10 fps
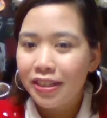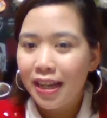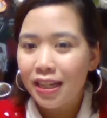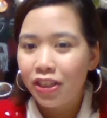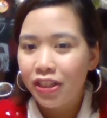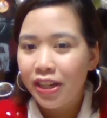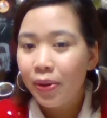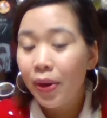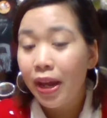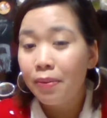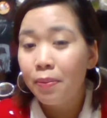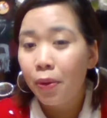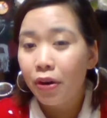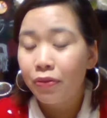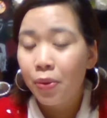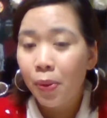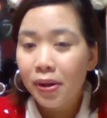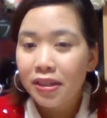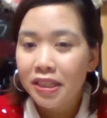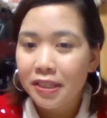Is Ash here? And more, of
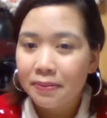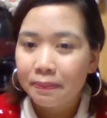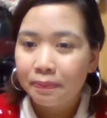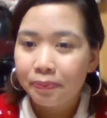course.